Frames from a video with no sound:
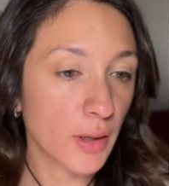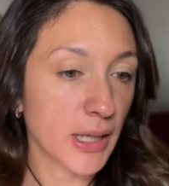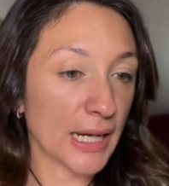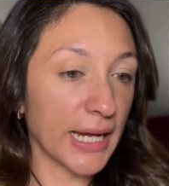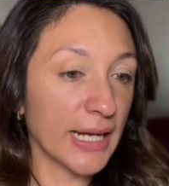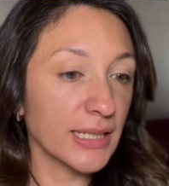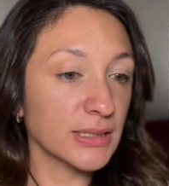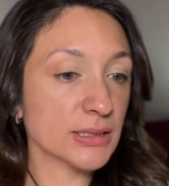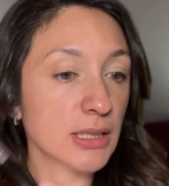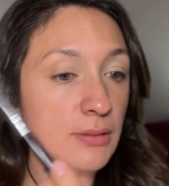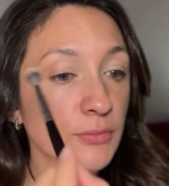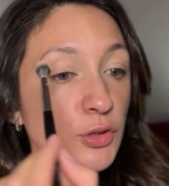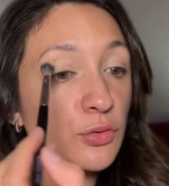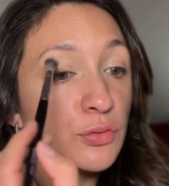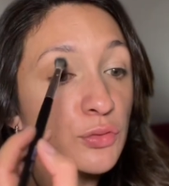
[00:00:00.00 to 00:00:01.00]
And
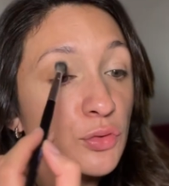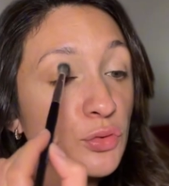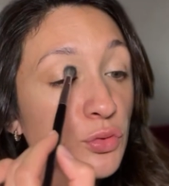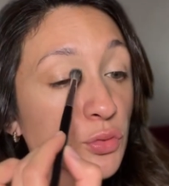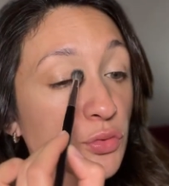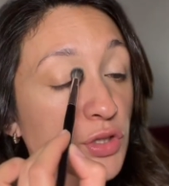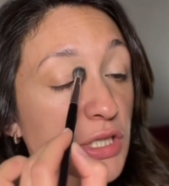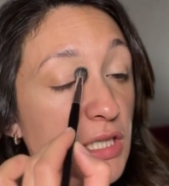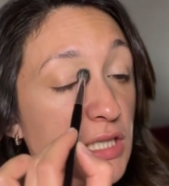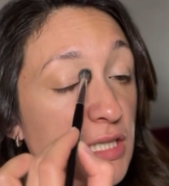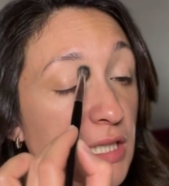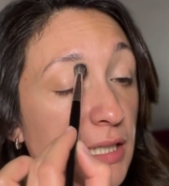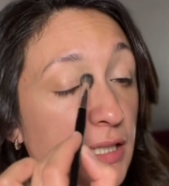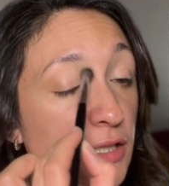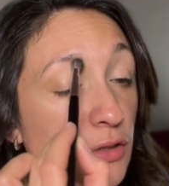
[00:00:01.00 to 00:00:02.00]
I'm going to do just
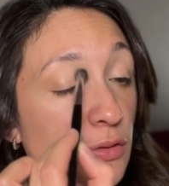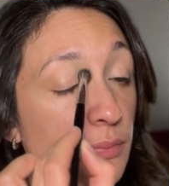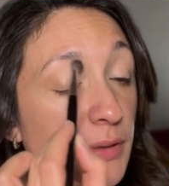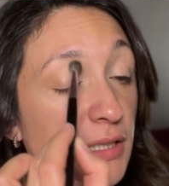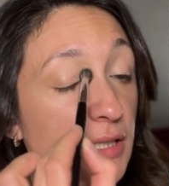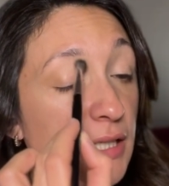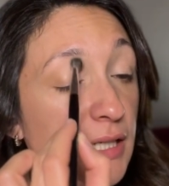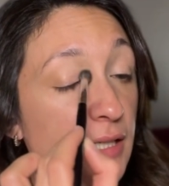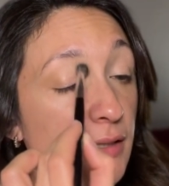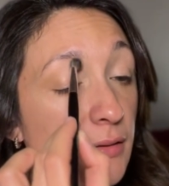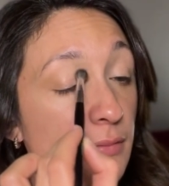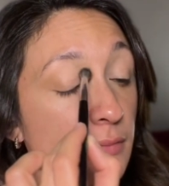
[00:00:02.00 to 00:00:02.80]
a little bit here,